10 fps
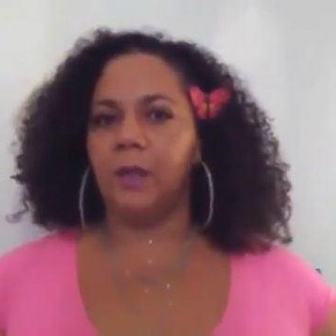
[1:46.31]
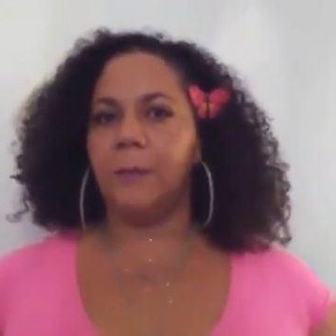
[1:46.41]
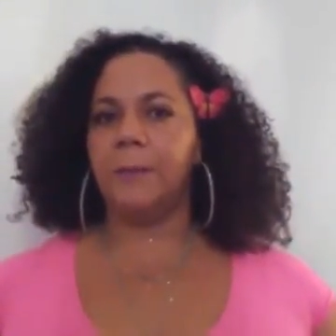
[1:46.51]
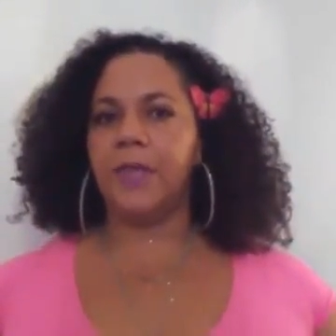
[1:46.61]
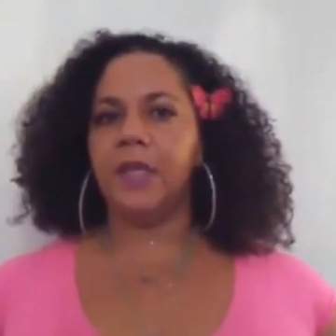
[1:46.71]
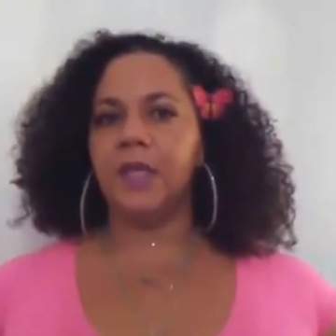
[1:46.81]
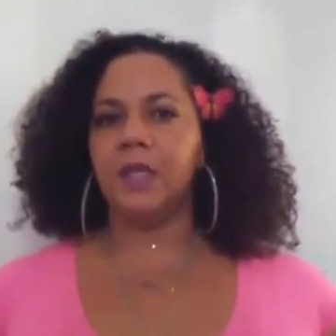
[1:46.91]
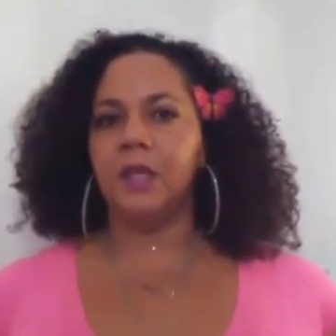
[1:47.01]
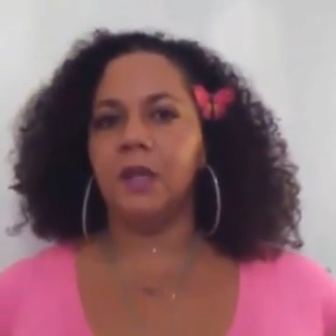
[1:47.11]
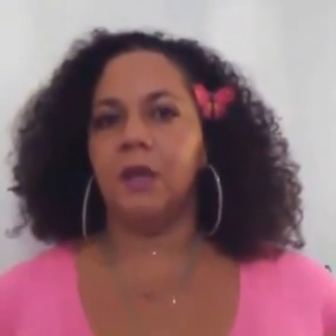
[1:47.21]

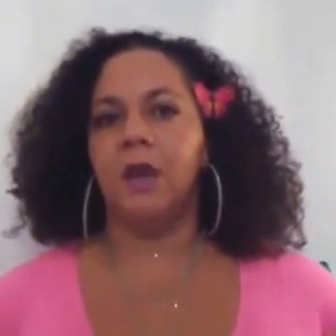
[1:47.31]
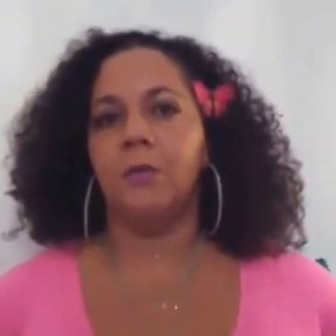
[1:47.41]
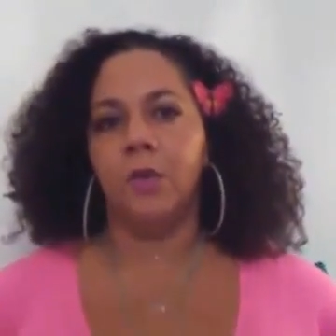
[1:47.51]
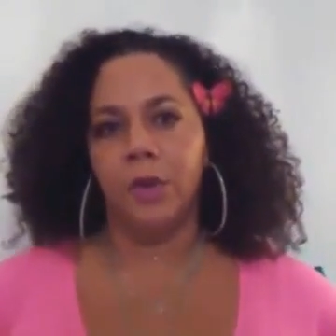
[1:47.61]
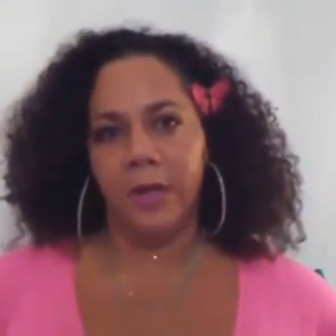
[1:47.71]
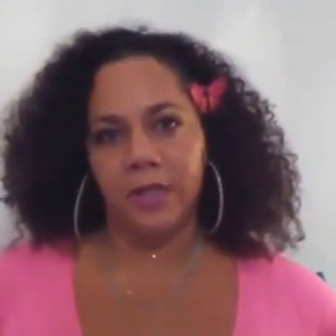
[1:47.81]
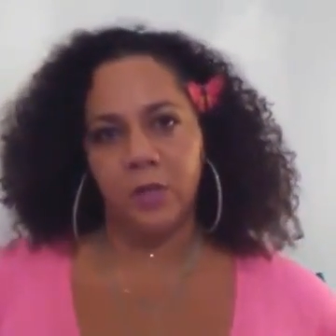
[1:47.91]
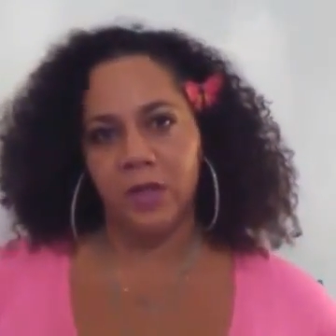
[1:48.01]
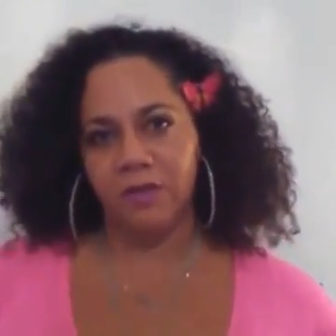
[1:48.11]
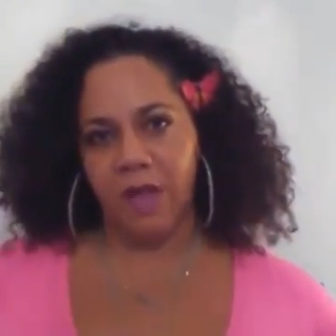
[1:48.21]
Men are more like
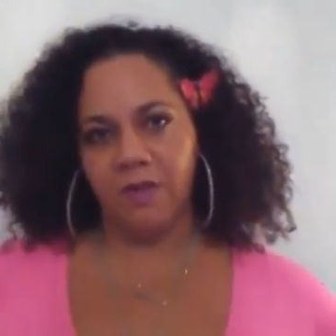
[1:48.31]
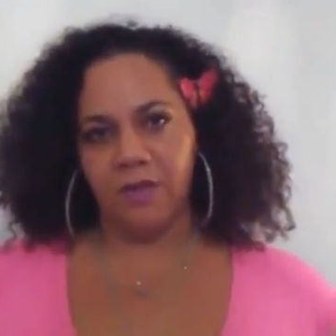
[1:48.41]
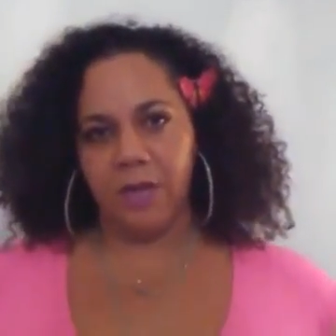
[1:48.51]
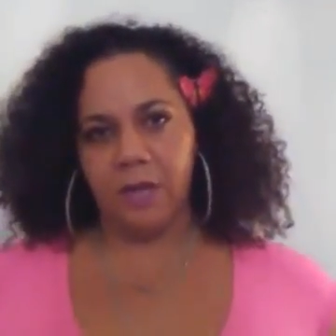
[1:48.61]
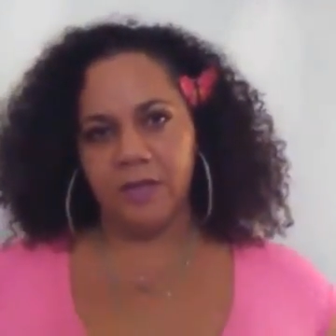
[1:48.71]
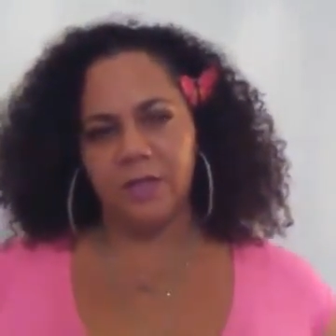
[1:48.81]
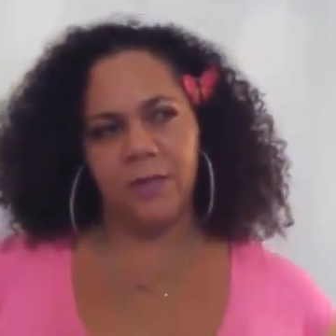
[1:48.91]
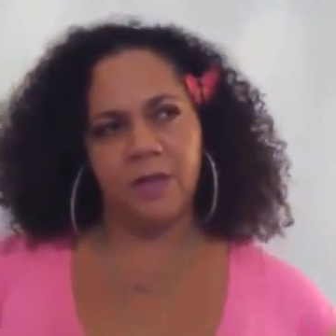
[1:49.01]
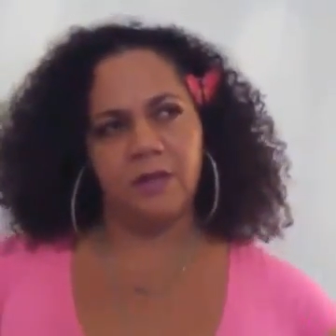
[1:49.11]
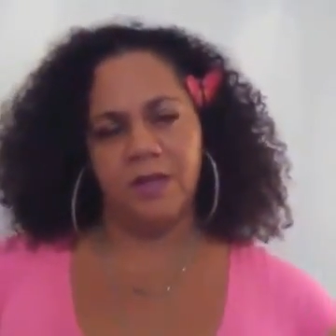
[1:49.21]
2,500 calories to
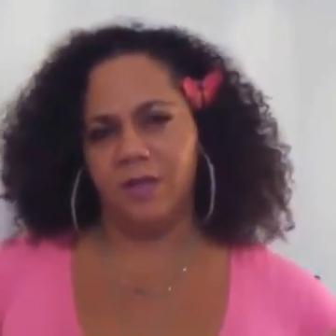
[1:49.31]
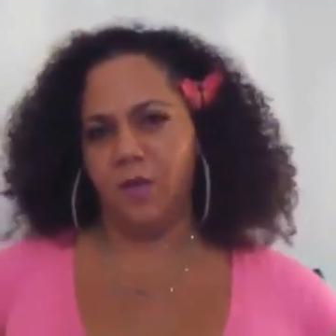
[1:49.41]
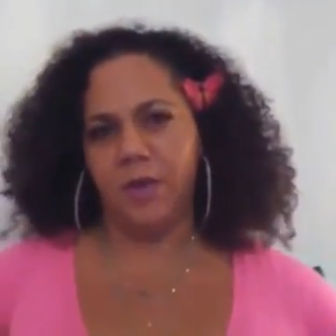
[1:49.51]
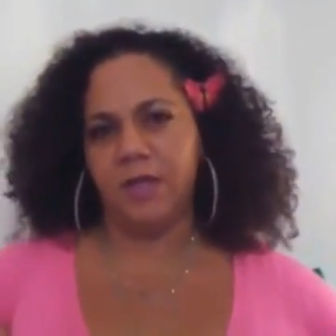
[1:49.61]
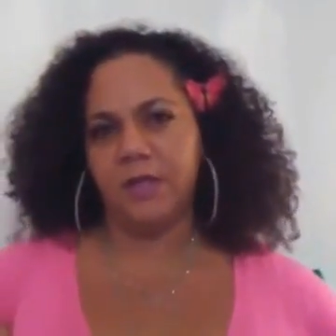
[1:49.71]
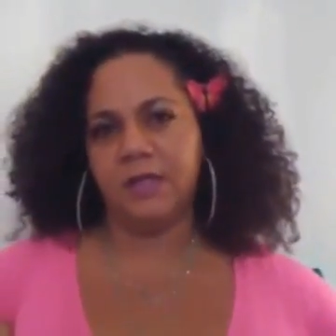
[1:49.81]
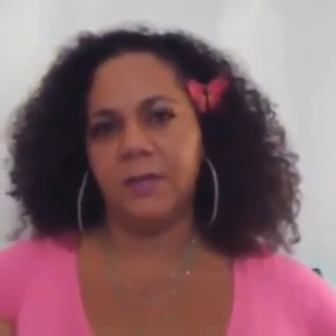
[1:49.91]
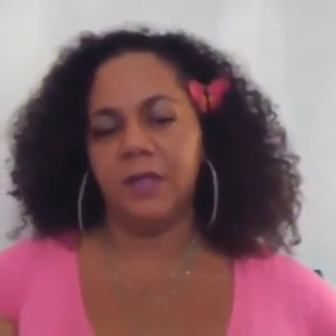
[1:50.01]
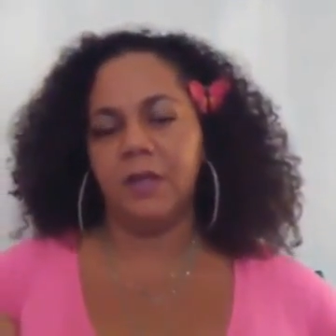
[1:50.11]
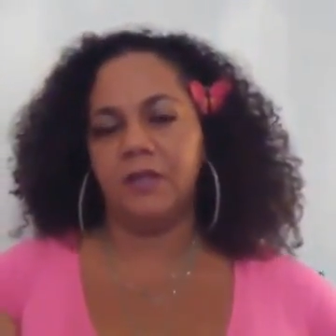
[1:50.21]
maintain their weight,
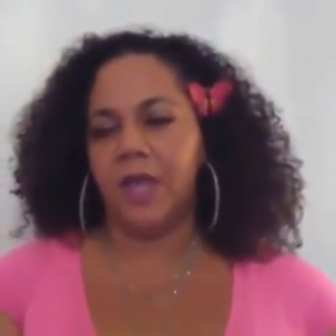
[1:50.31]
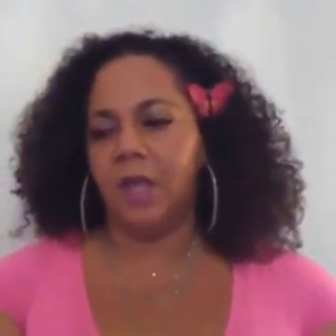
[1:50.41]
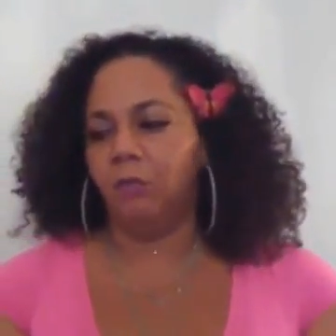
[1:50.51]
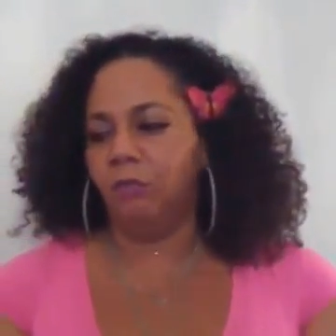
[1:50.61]
something like that.